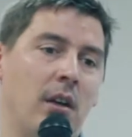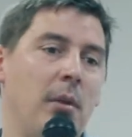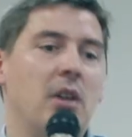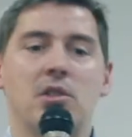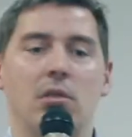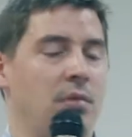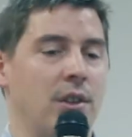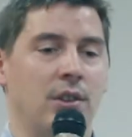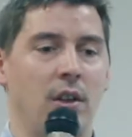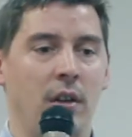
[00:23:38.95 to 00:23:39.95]
because
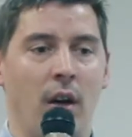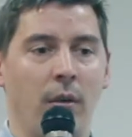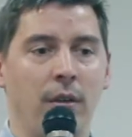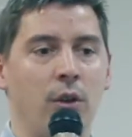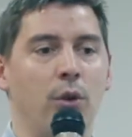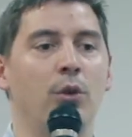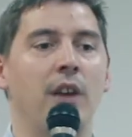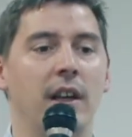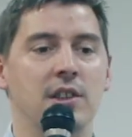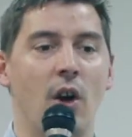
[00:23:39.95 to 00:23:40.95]
there's, you
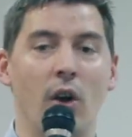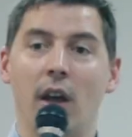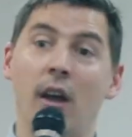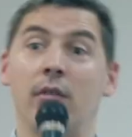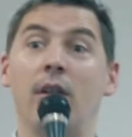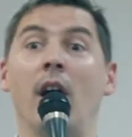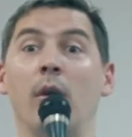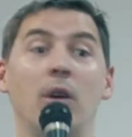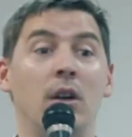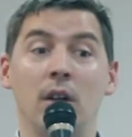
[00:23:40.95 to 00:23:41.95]
take a song, if I
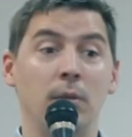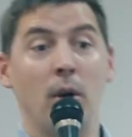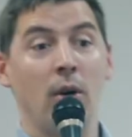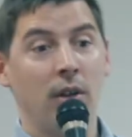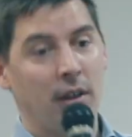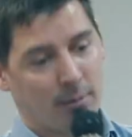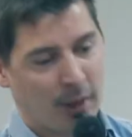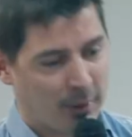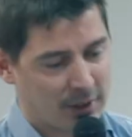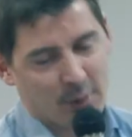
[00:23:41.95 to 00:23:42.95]
were a boy,
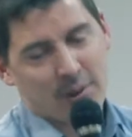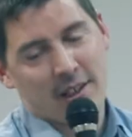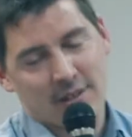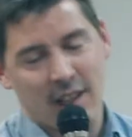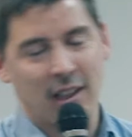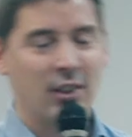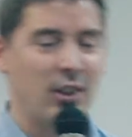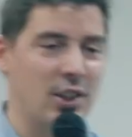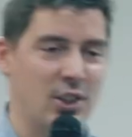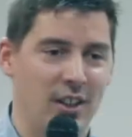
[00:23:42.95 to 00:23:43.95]
so that's second
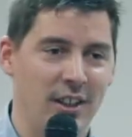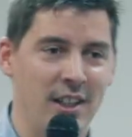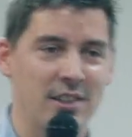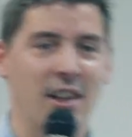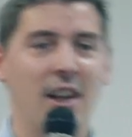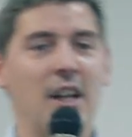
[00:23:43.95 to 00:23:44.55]
conditional, yes.